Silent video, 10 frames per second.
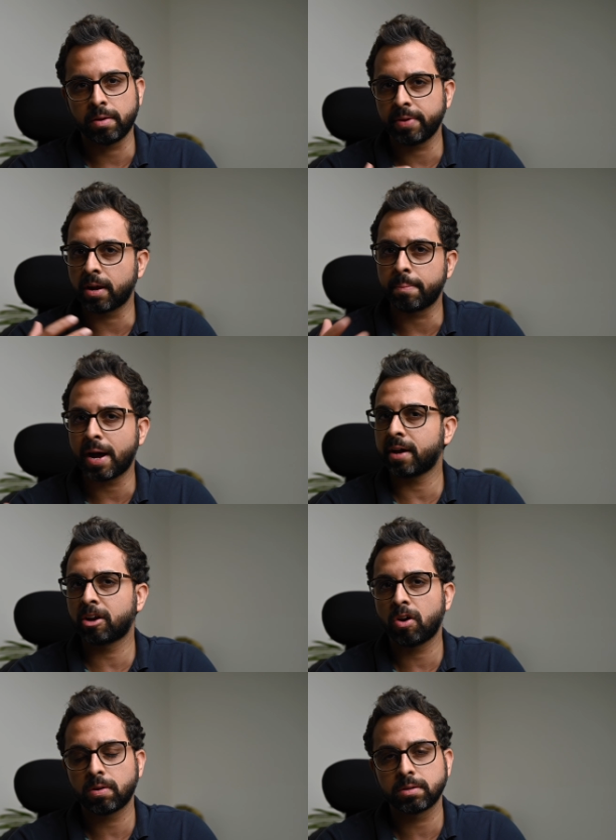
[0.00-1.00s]
in a bank
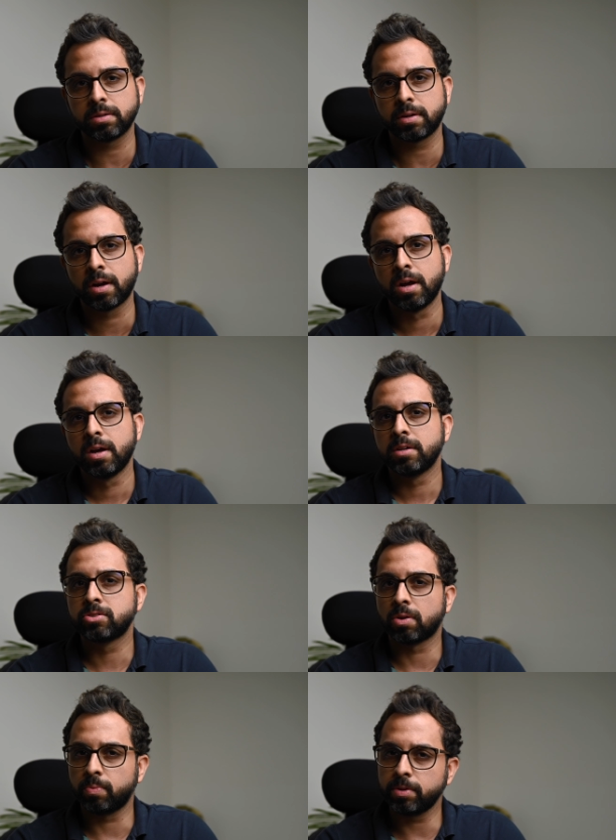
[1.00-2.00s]
locker.
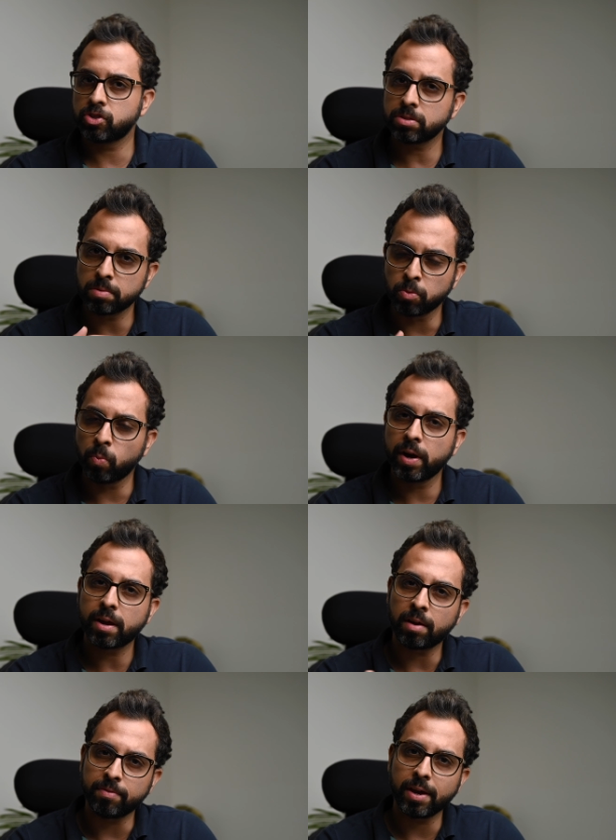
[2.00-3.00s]
So we just move it
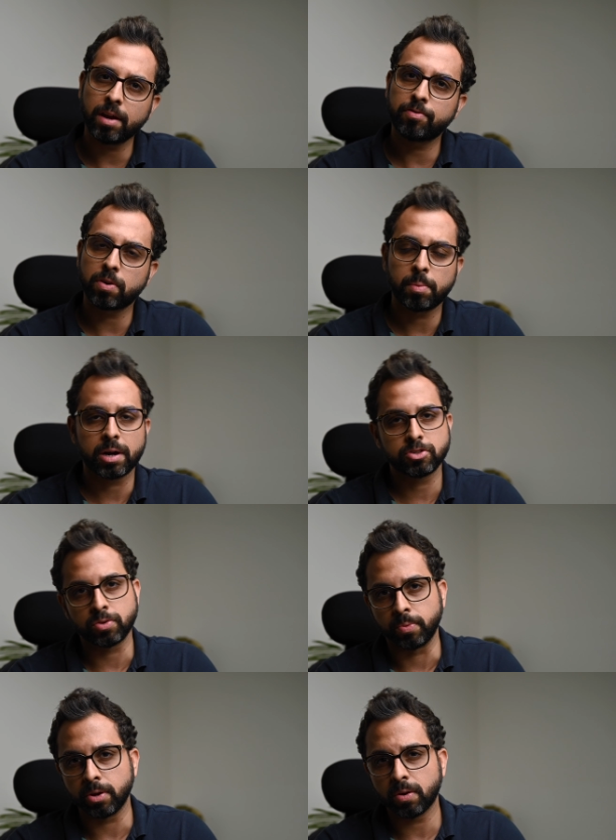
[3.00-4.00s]
away from our
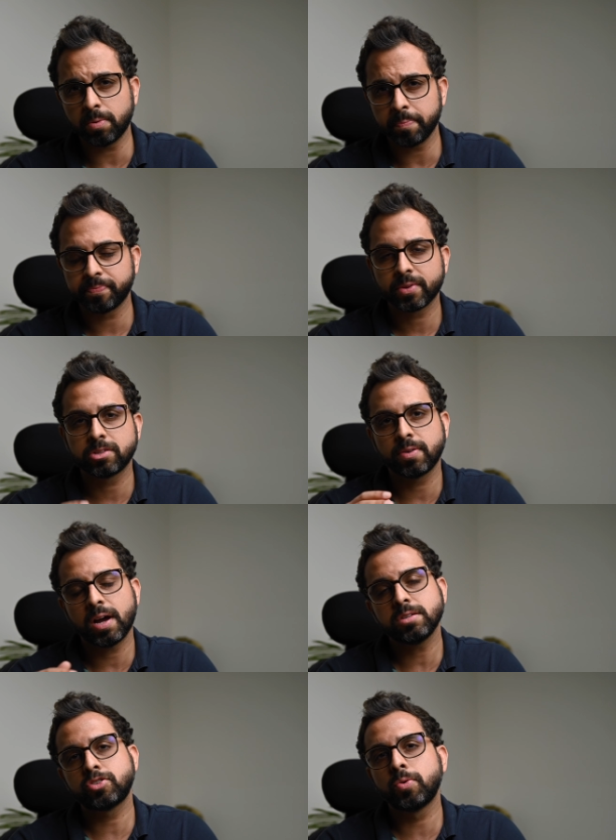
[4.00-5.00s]
studio. So in
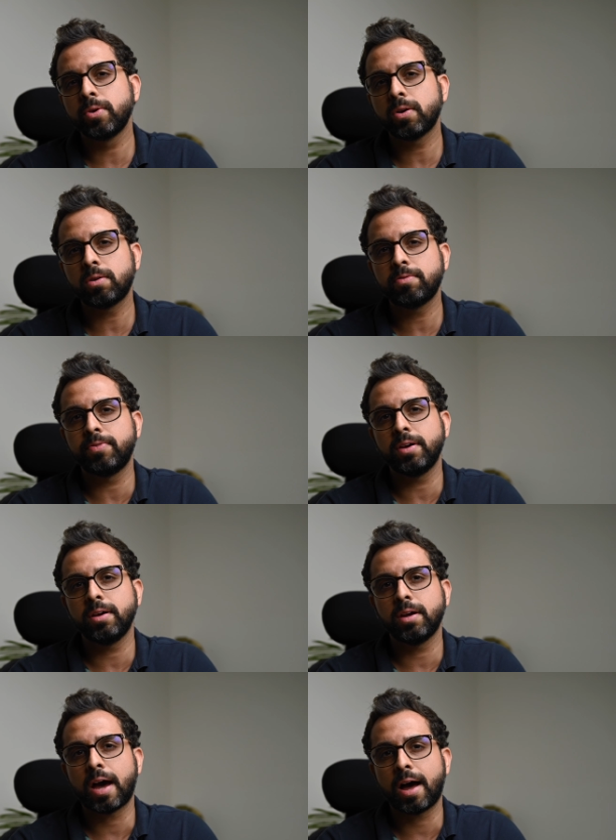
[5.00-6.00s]
our studio,
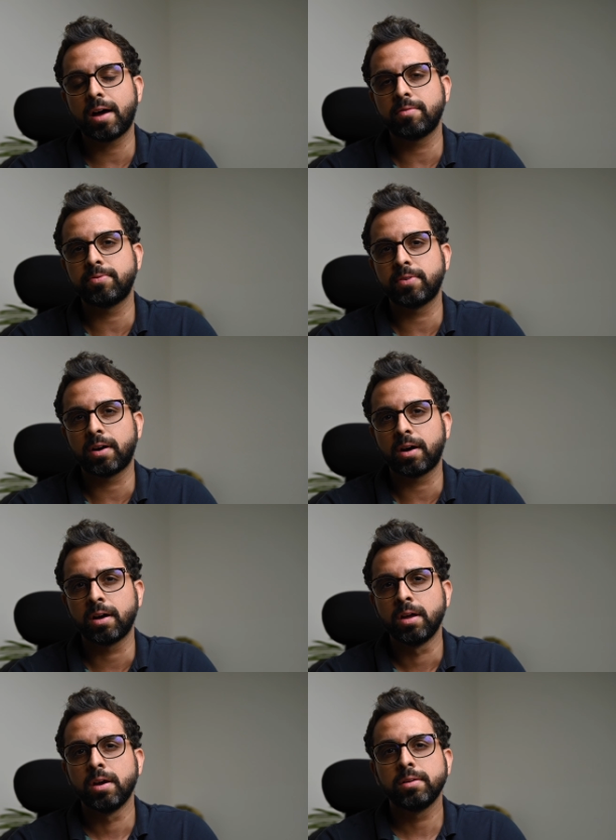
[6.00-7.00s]
we have
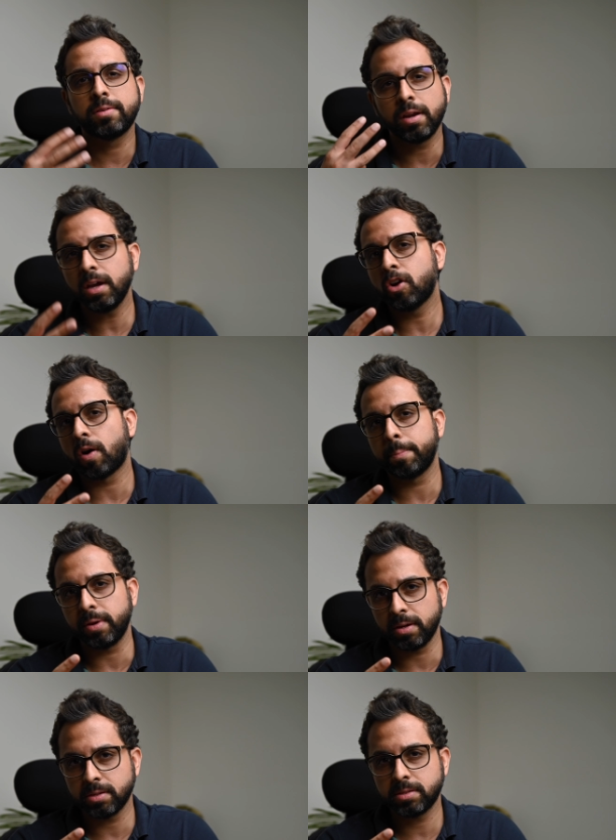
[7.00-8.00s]
3
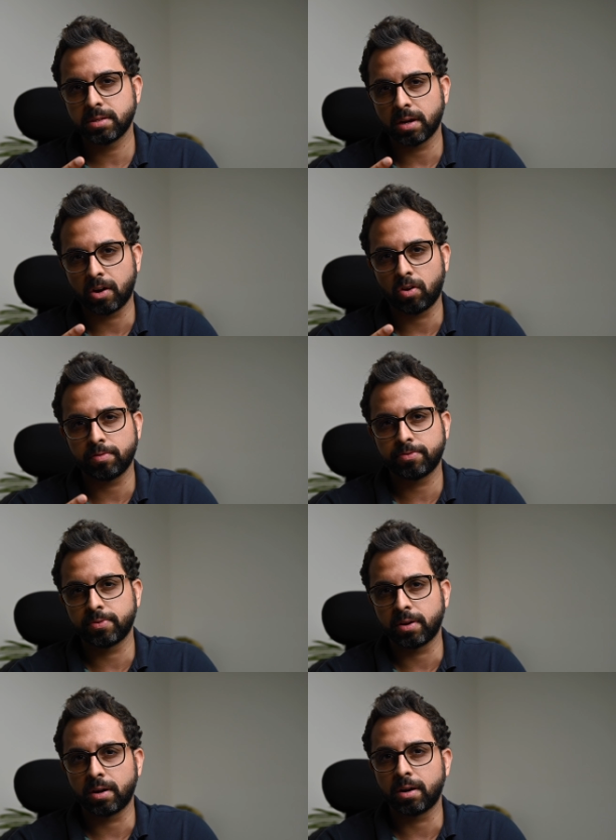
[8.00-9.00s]
copies of
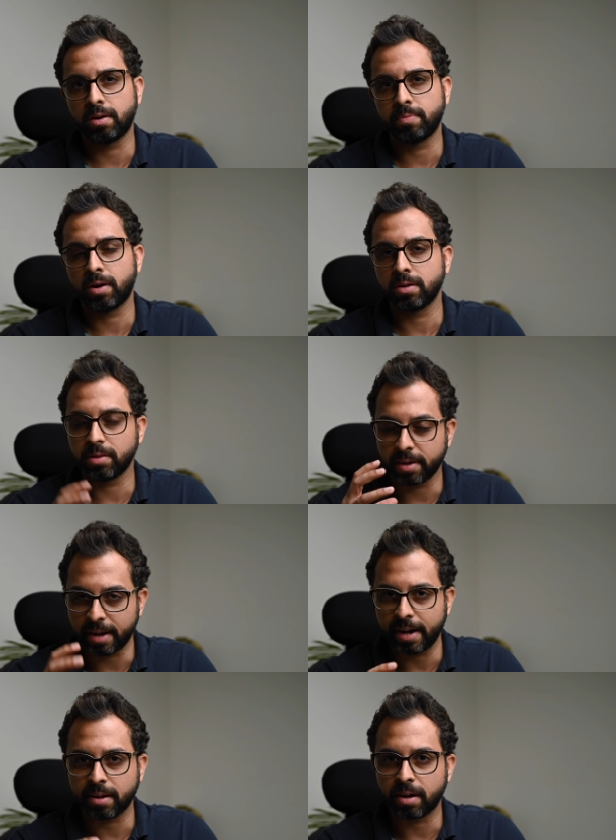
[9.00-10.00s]
the
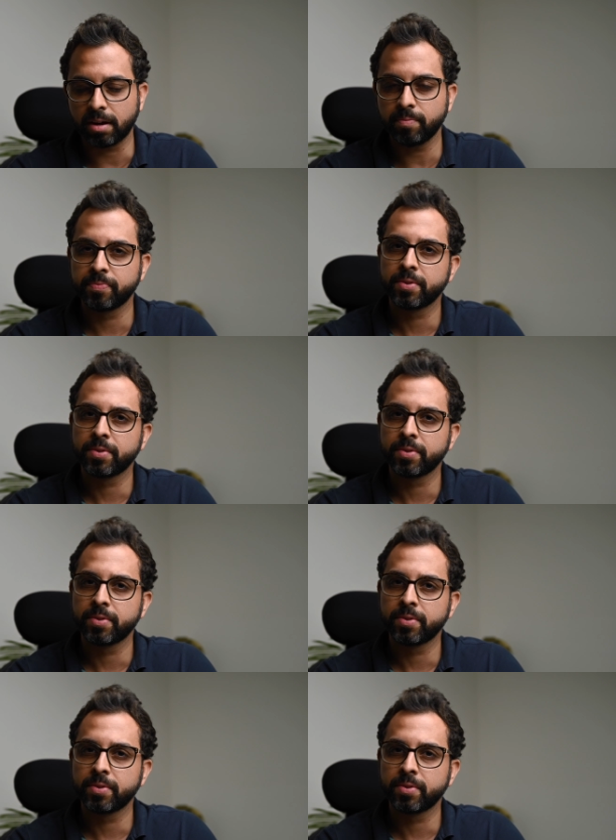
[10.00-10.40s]
data,